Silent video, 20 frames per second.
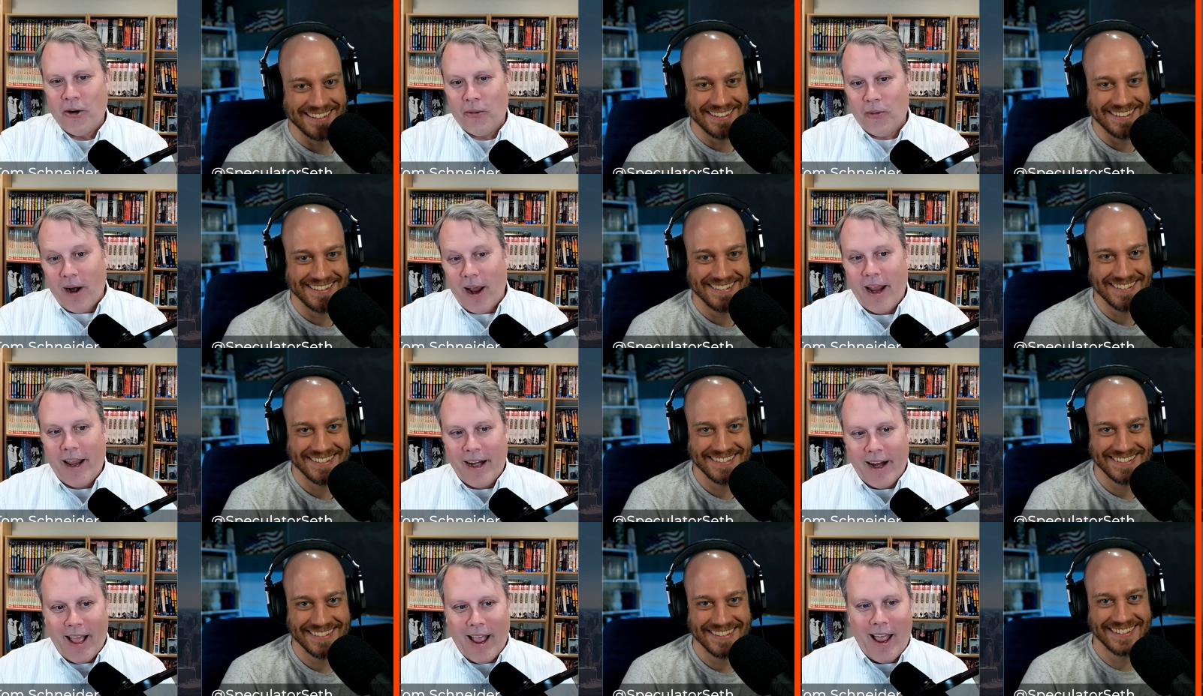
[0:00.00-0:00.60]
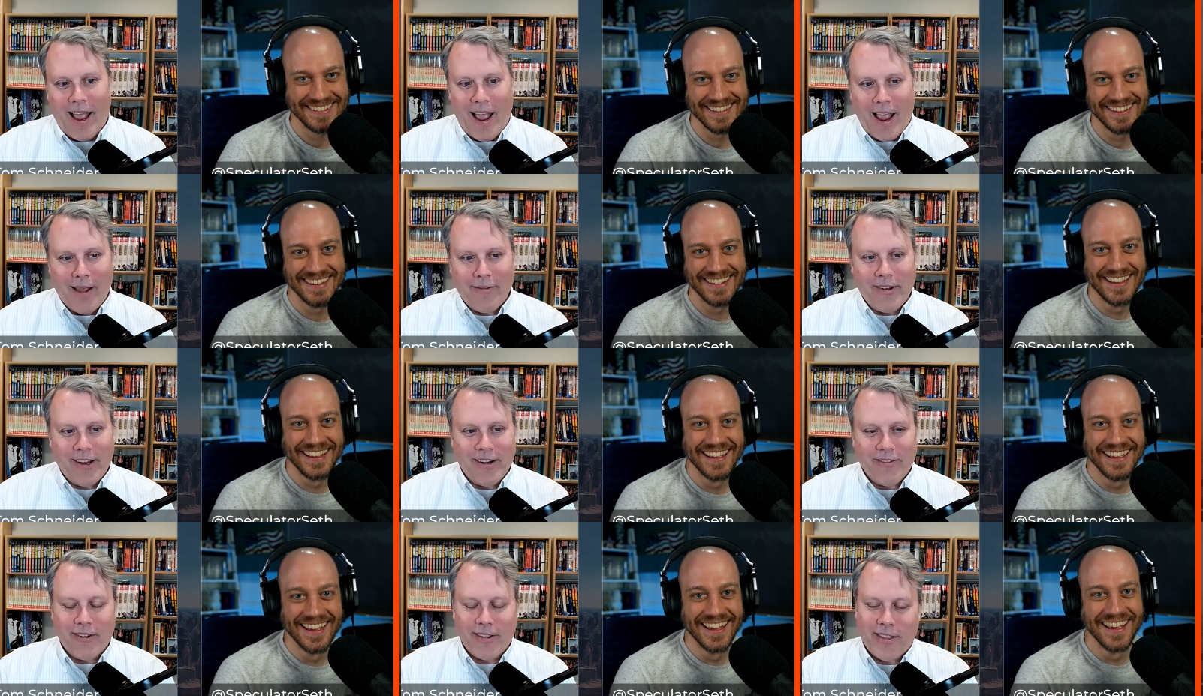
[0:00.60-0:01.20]
Speaker 1: right. I, I
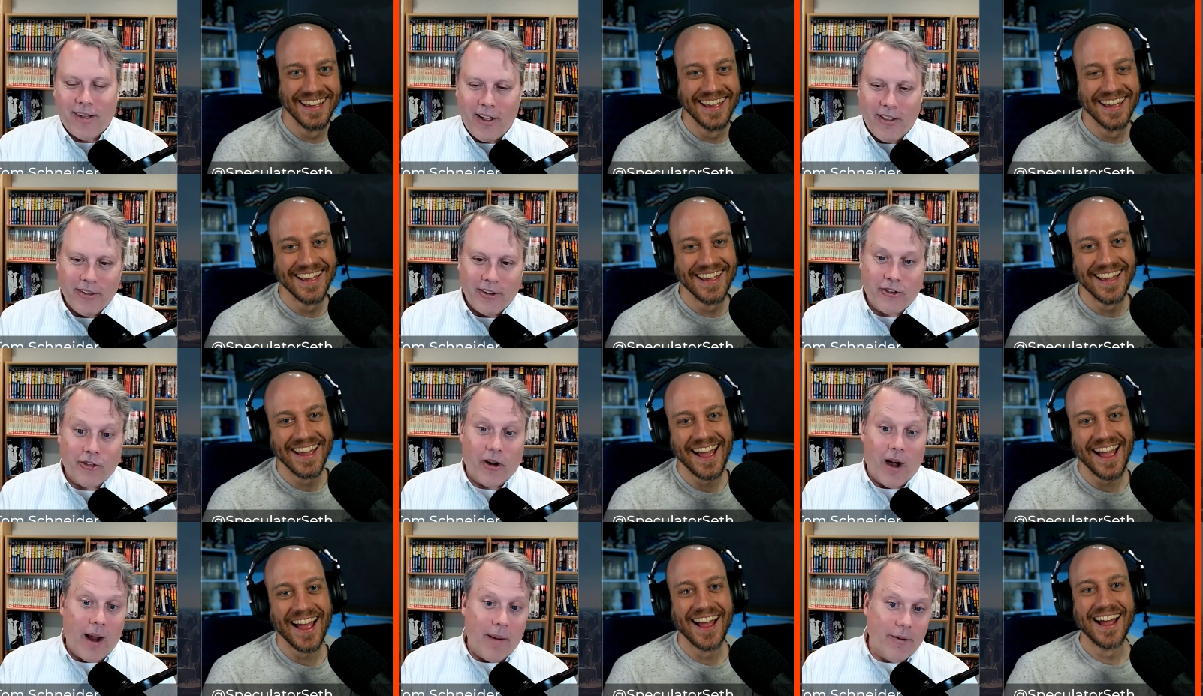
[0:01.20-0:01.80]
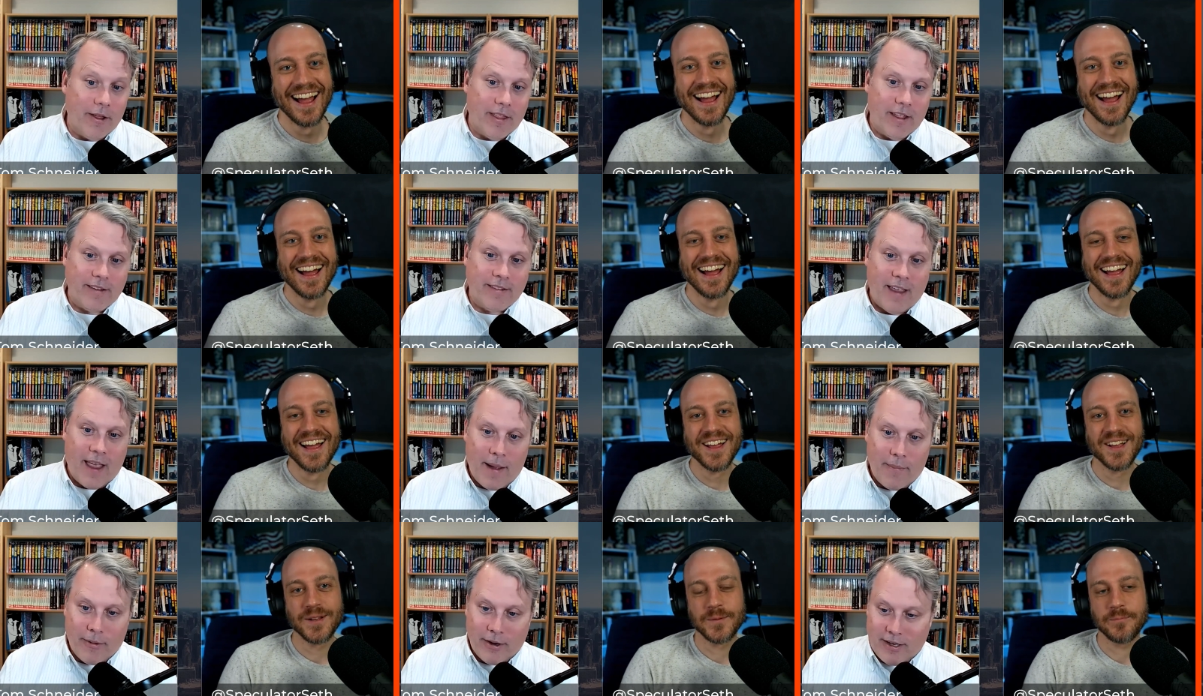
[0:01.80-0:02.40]
mean, with all the drama that's
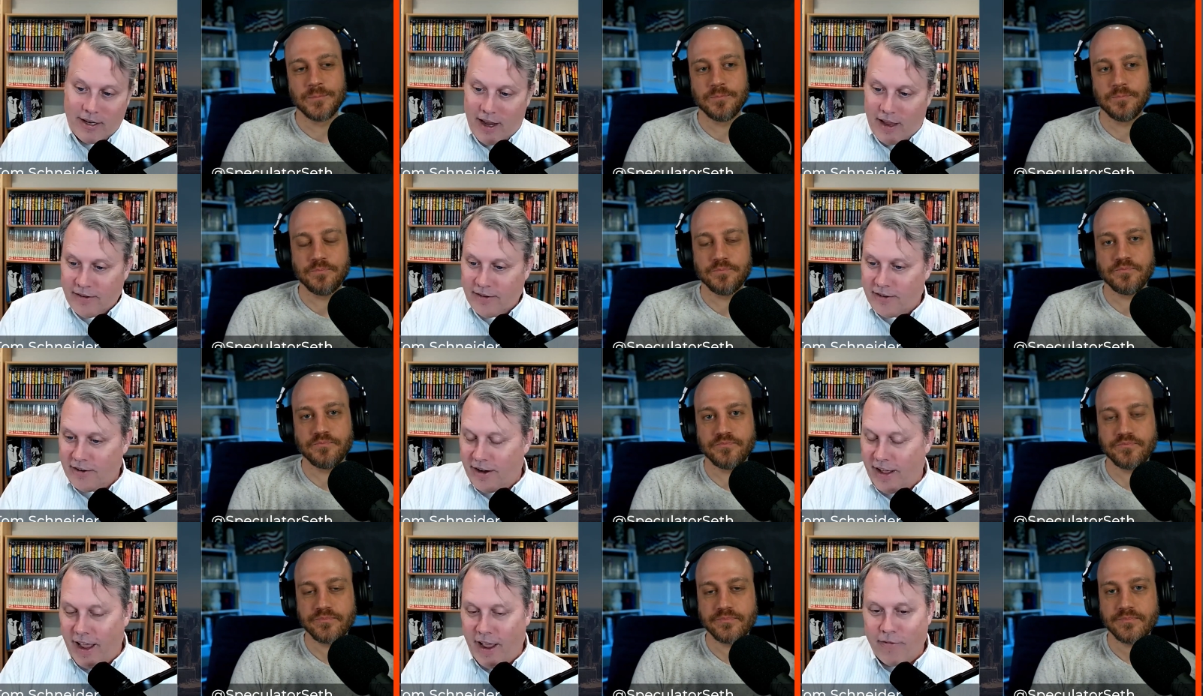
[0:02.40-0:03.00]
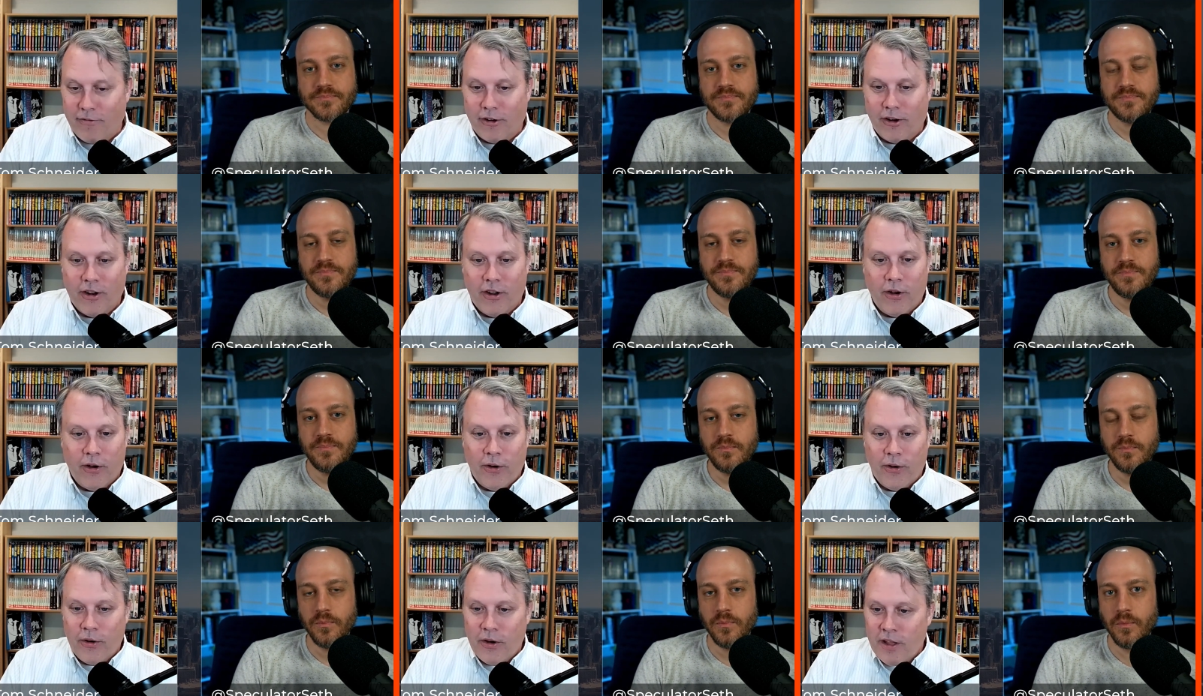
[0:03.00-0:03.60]
happened yesterday
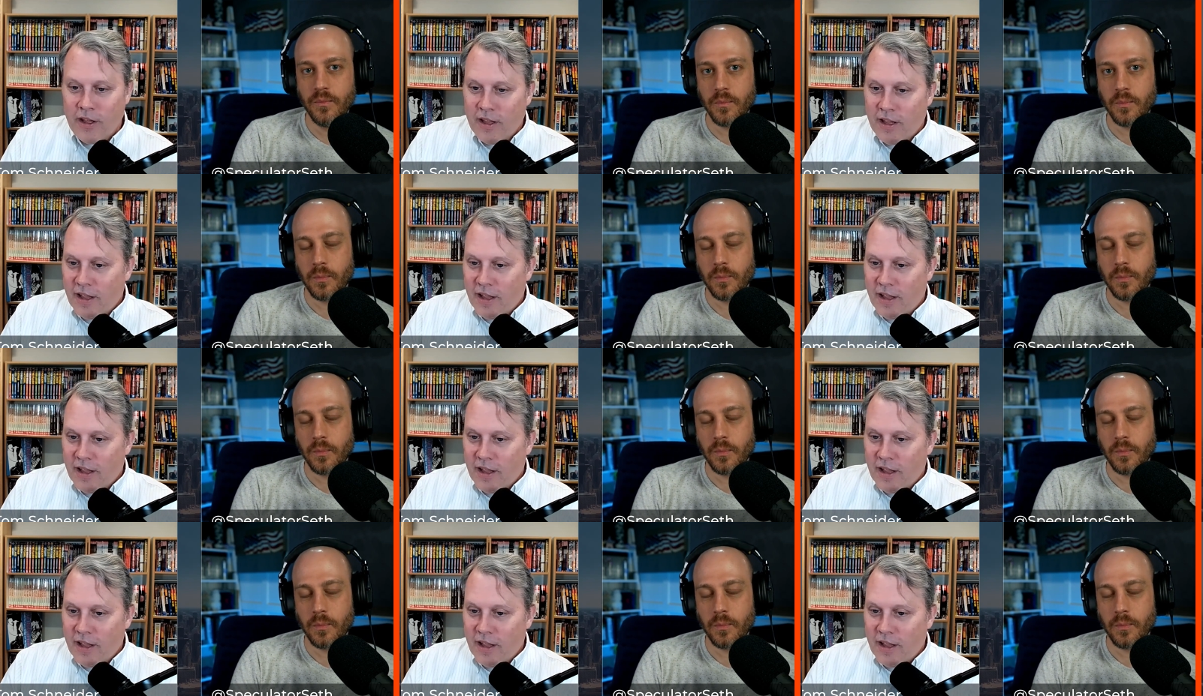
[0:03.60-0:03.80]
afternoon